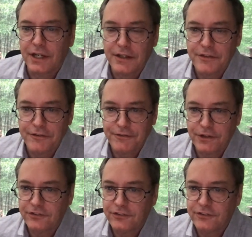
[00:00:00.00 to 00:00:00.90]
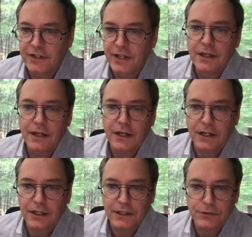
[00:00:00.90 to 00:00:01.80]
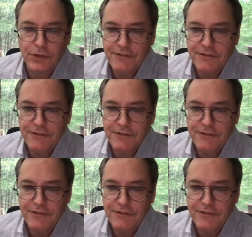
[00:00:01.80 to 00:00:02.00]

Uh, the first uh,